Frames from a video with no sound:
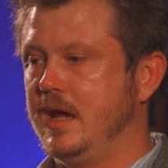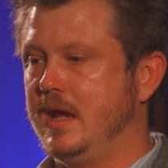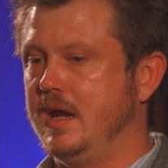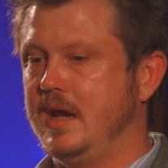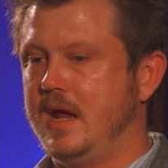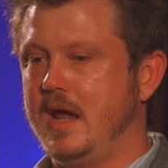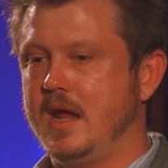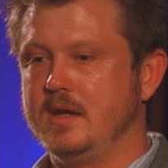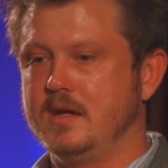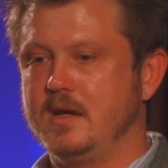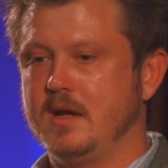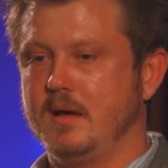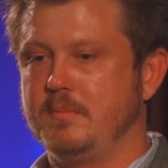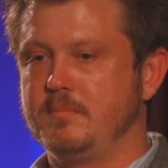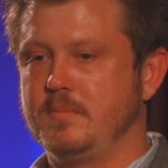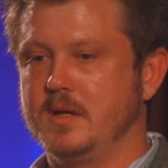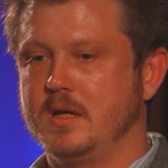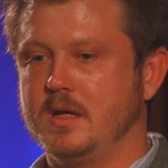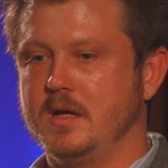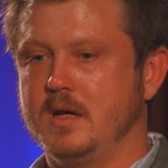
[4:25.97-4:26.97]
it ended
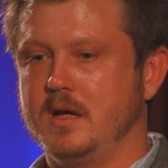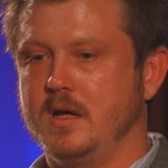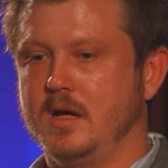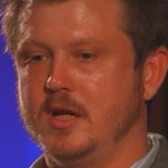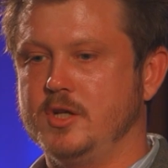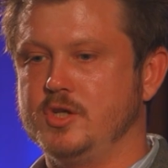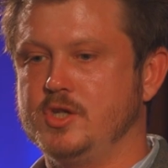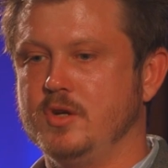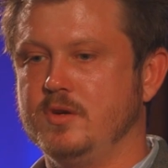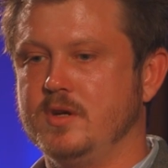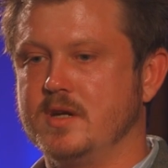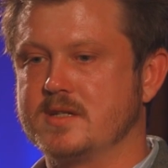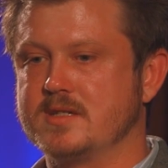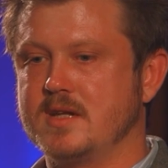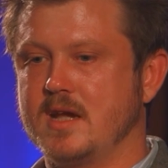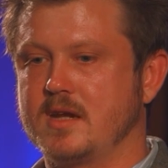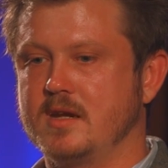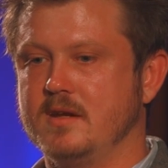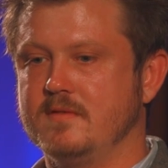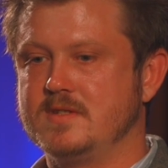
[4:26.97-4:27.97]
up at a junior
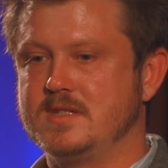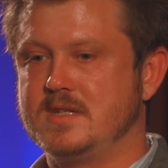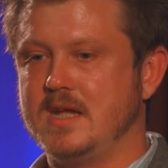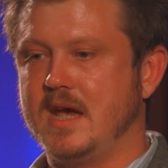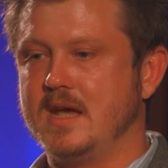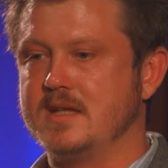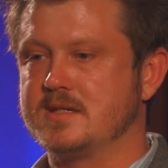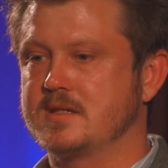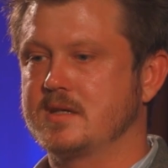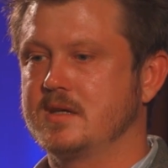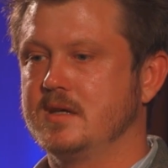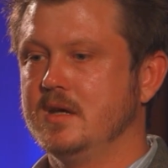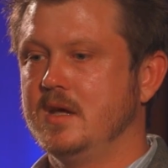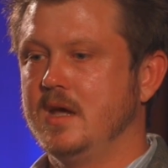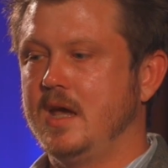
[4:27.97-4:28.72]
executive's desk